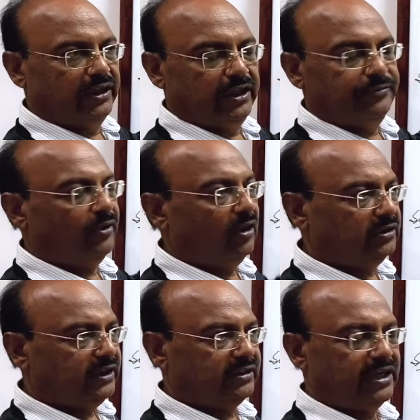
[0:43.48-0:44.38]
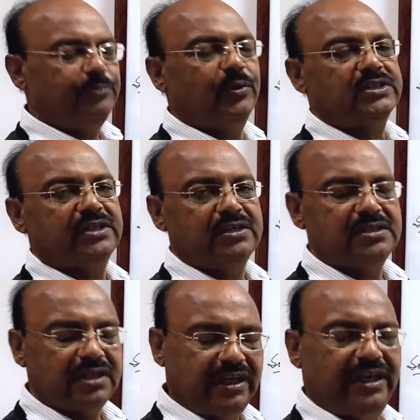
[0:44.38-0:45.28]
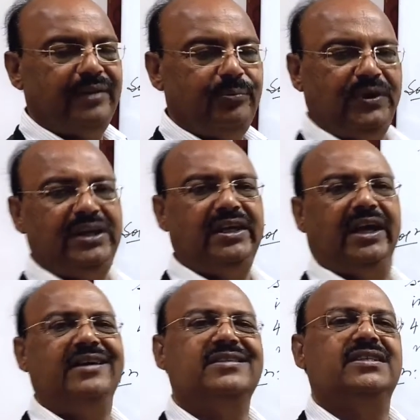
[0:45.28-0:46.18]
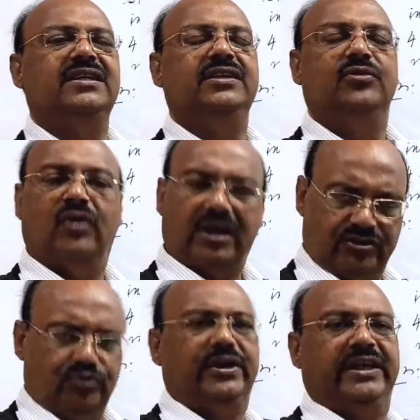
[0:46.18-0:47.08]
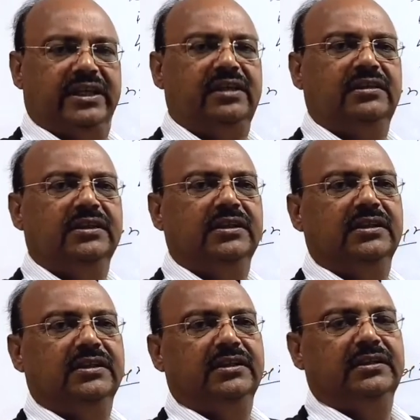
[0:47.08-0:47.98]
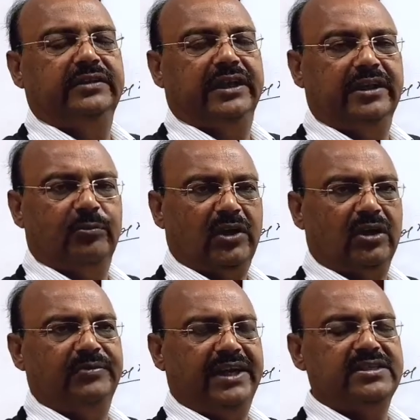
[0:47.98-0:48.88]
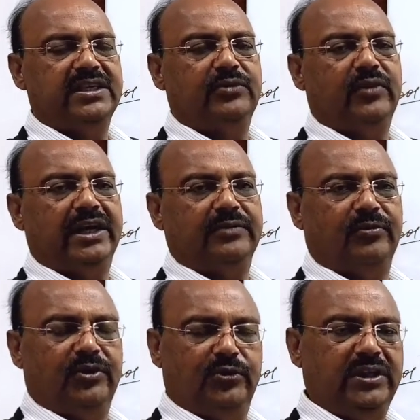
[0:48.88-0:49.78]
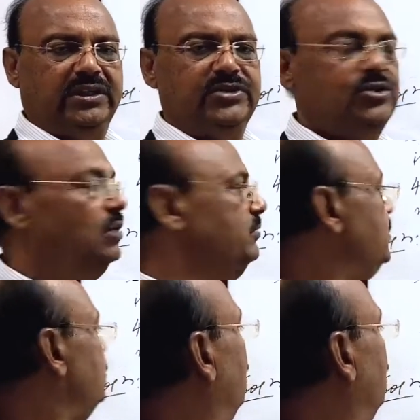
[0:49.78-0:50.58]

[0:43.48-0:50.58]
If all the three persons A, B and C work together, the number of days required for doing this job is